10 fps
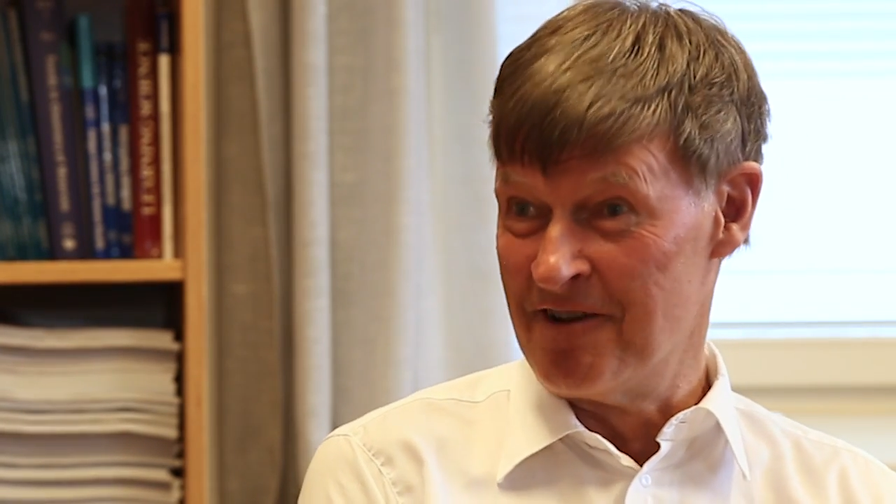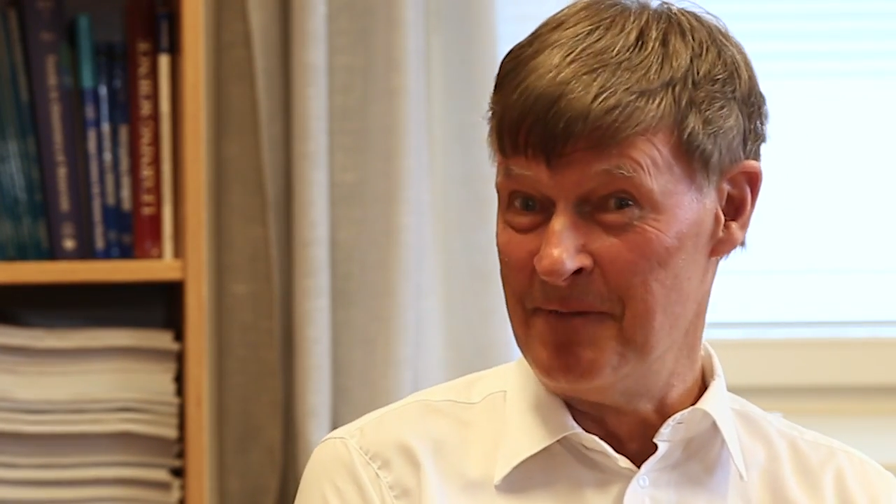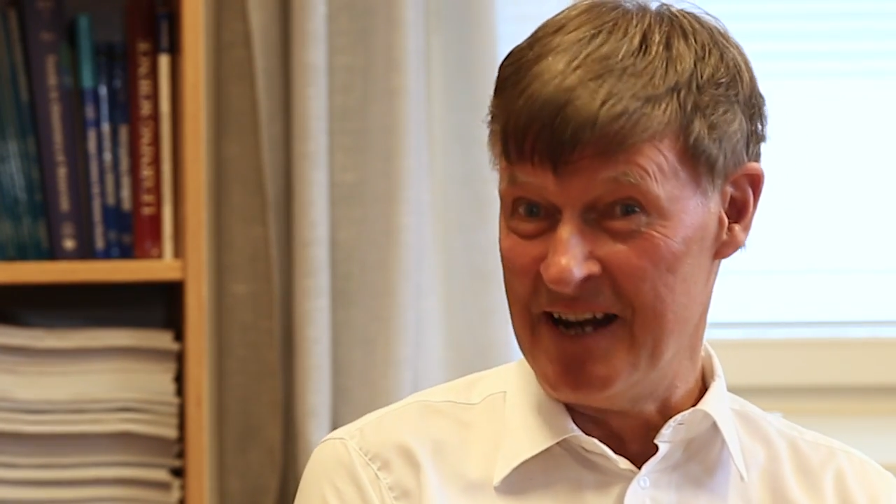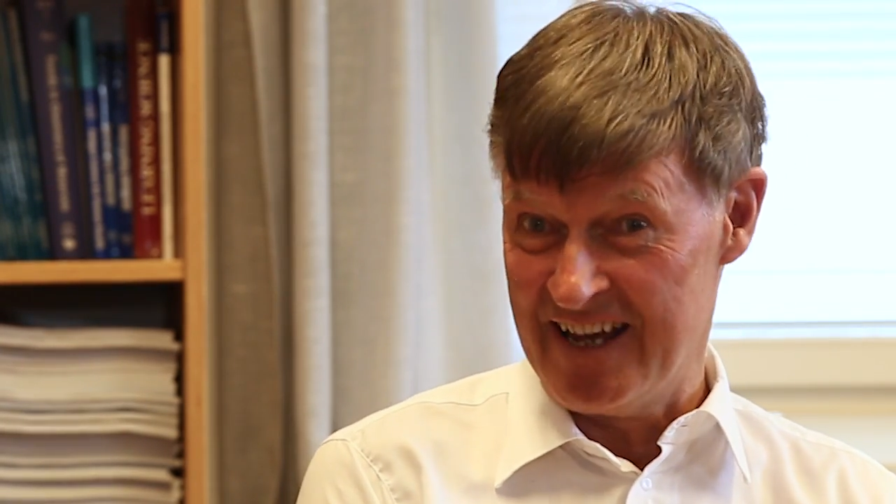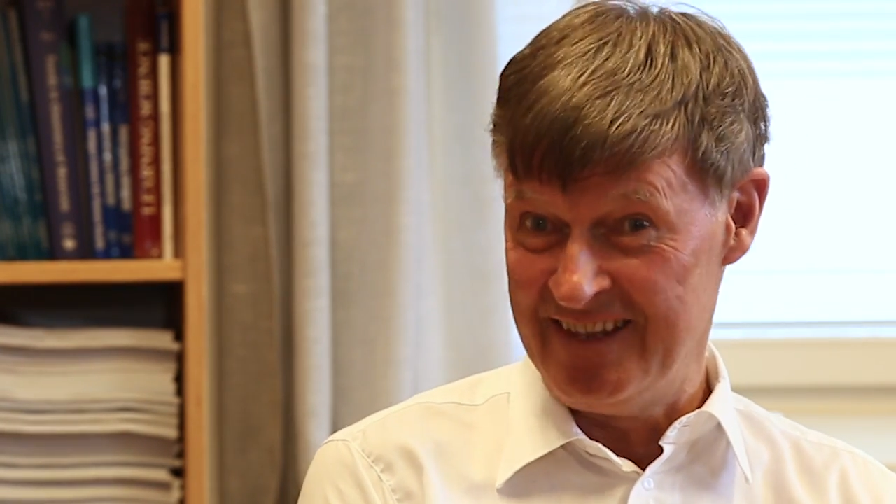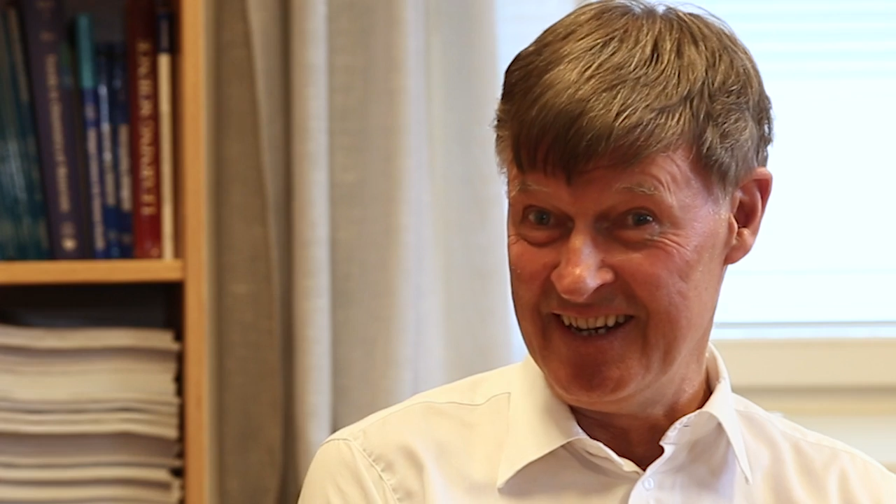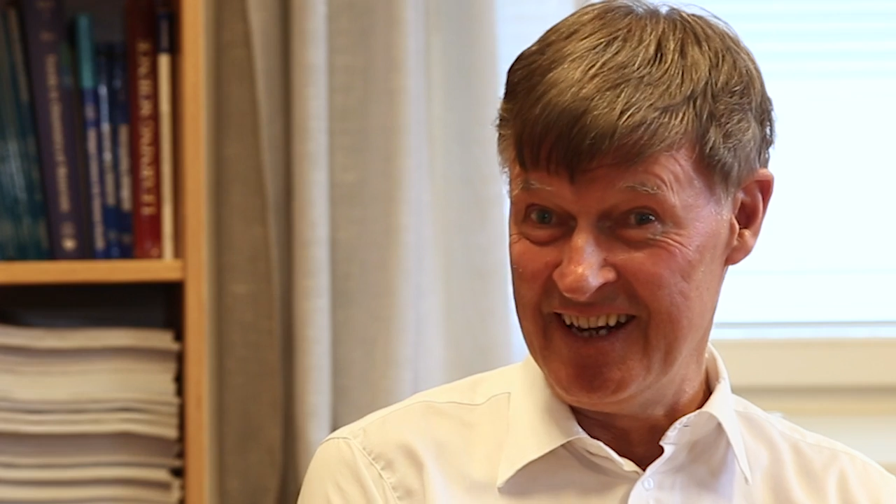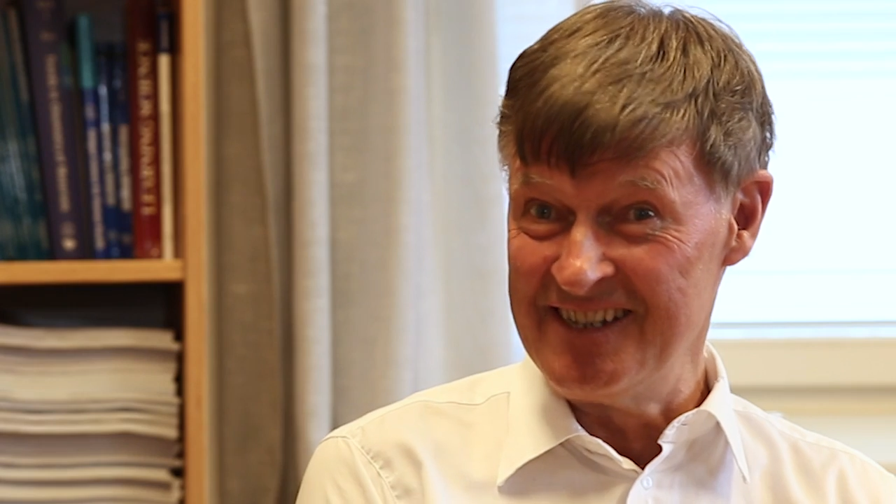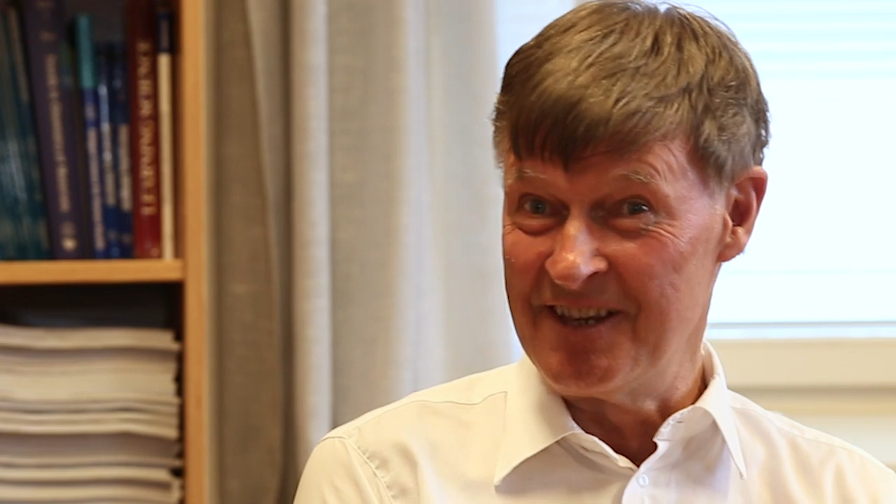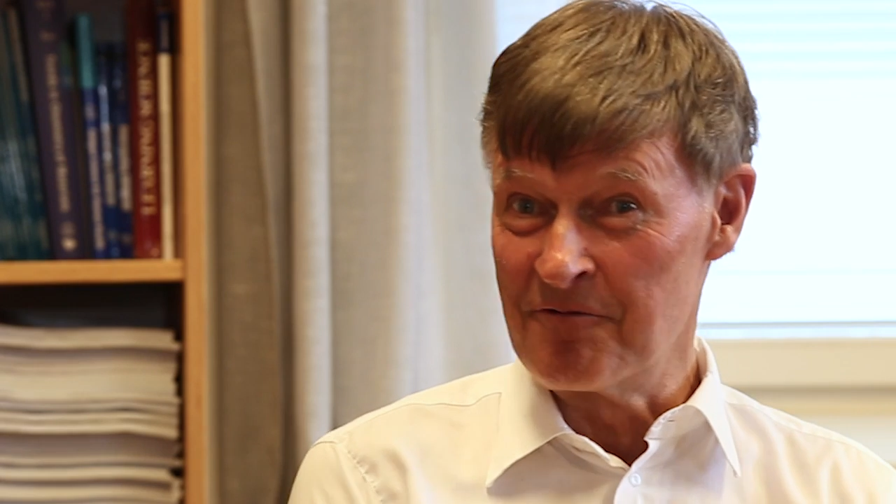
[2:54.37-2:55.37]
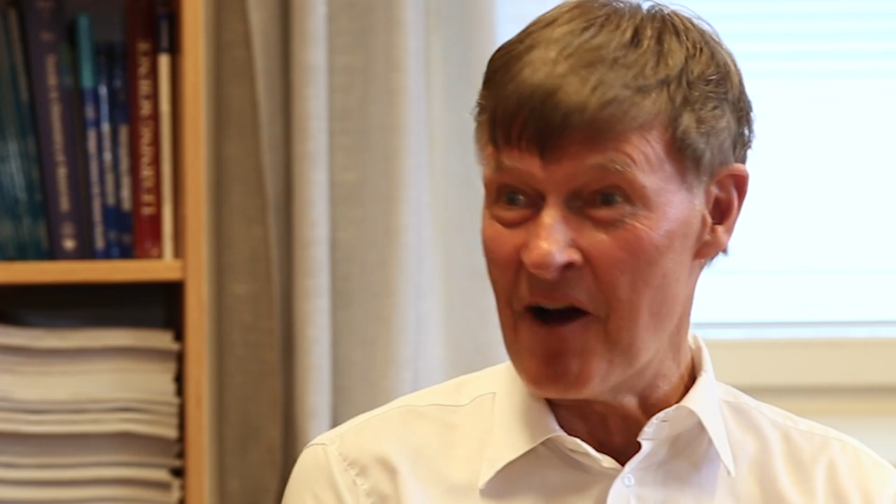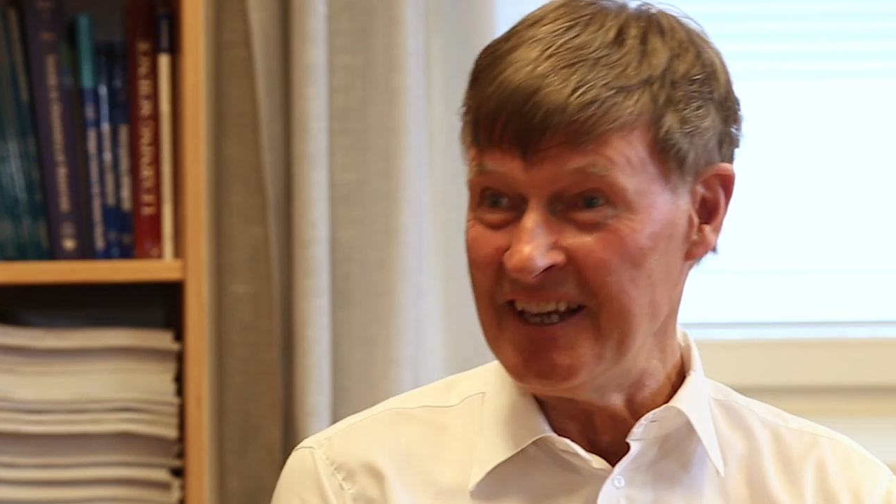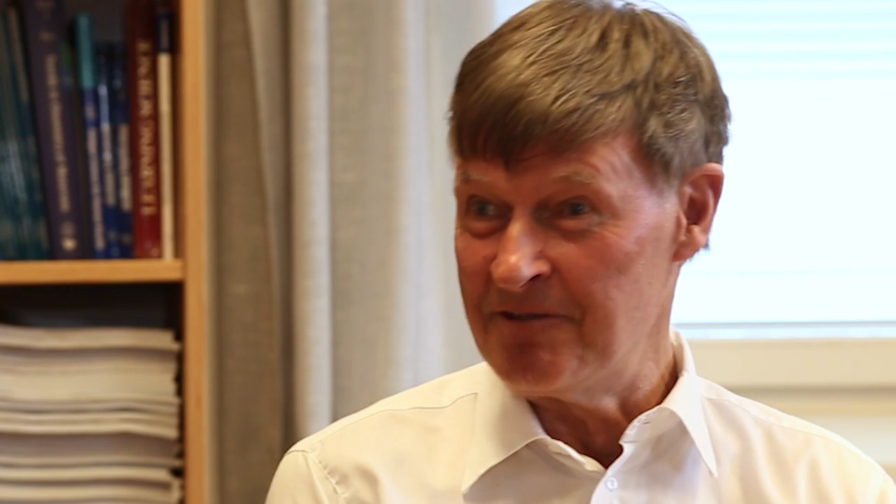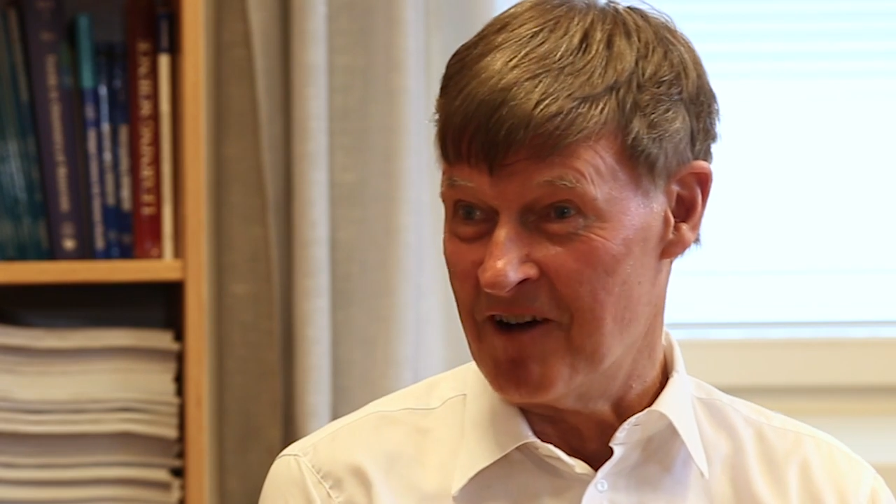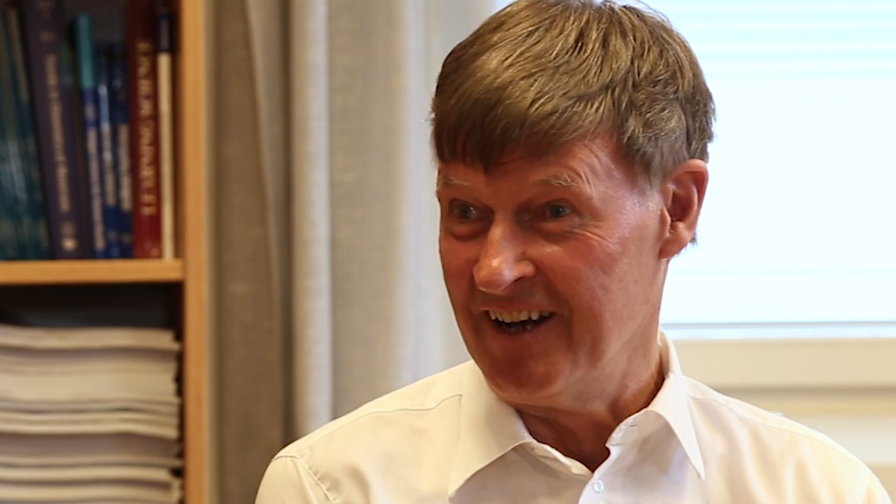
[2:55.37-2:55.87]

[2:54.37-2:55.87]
nominated is the right